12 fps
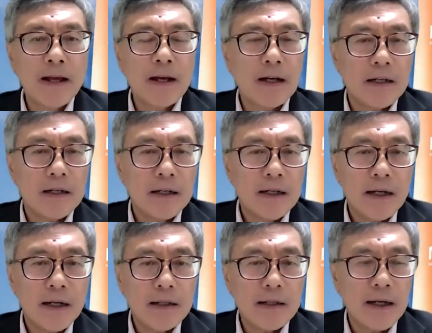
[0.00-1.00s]
I
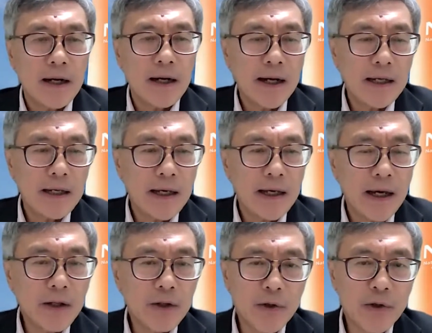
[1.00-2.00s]

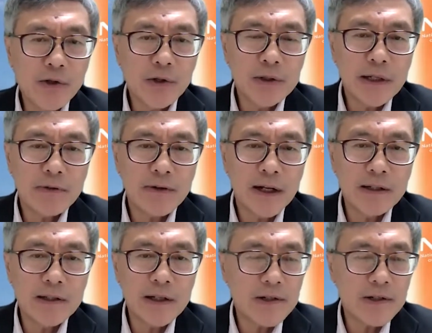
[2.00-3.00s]
had also the
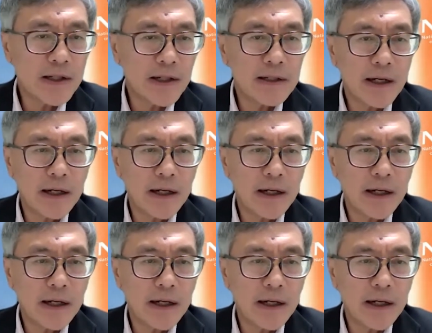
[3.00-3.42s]
advantage that